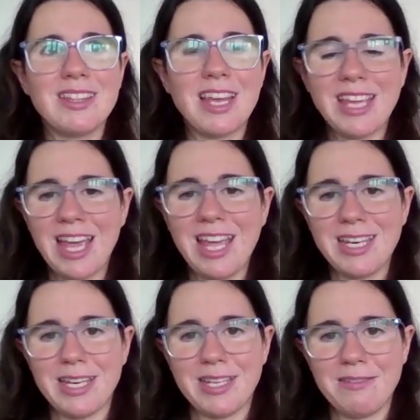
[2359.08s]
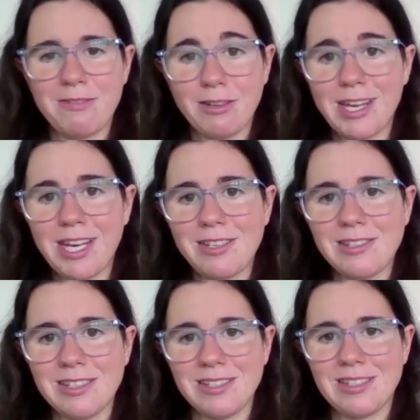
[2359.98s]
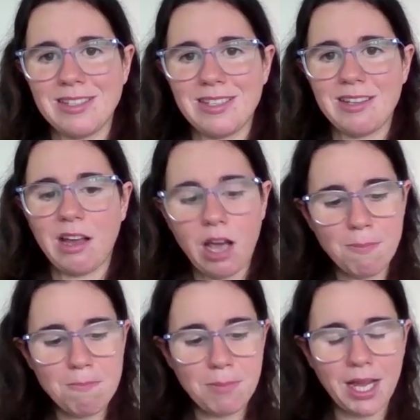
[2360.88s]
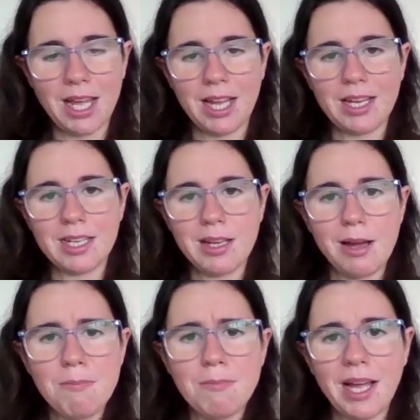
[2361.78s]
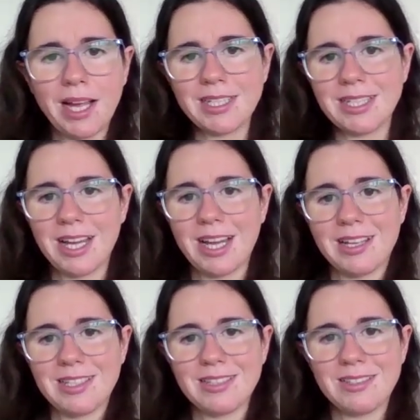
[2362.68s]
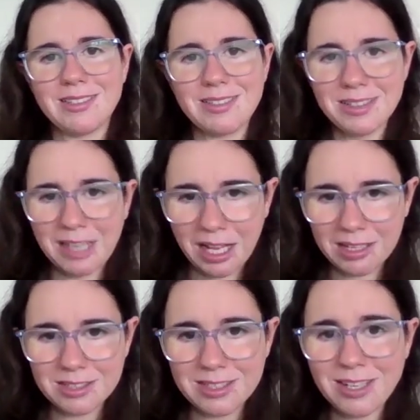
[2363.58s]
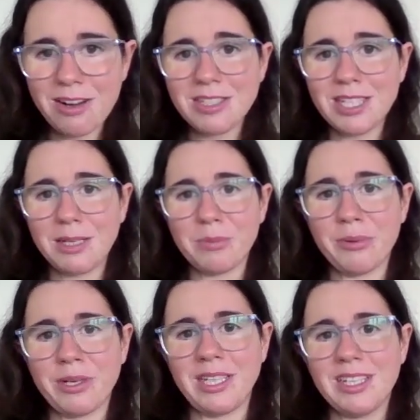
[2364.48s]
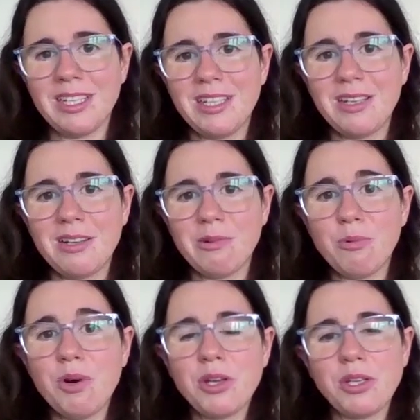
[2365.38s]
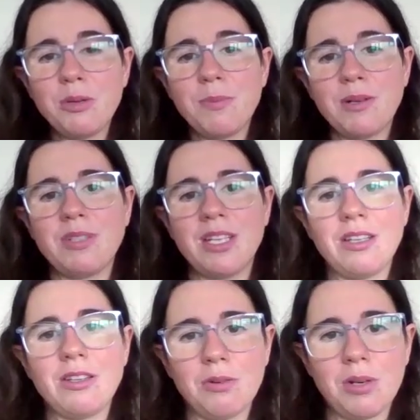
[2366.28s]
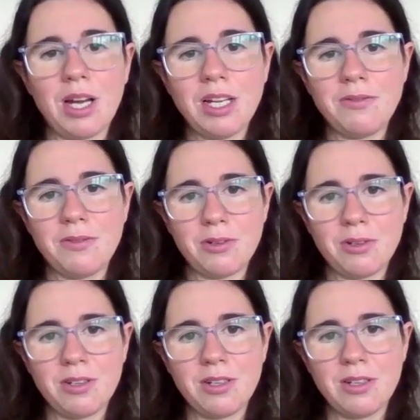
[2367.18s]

again, foundations, come back to that starting point. What are you building your life on?